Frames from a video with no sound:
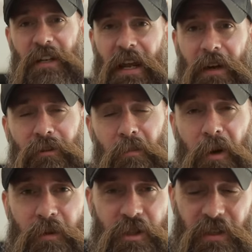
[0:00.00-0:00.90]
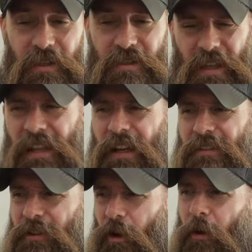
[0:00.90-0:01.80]
Dan from Bourbon Junkies, they
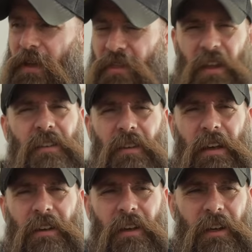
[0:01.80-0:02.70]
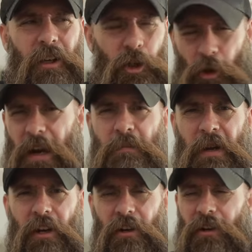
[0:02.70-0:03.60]
like to call me things like
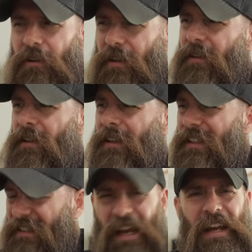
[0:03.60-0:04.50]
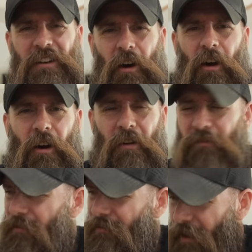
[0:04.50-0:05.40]
Graybeard and
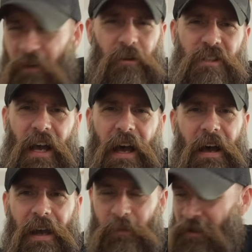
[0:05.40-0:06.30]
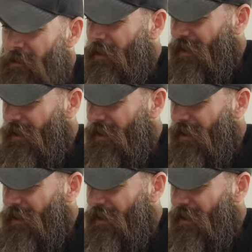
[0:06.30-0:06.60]
Gandalf and Father Time and,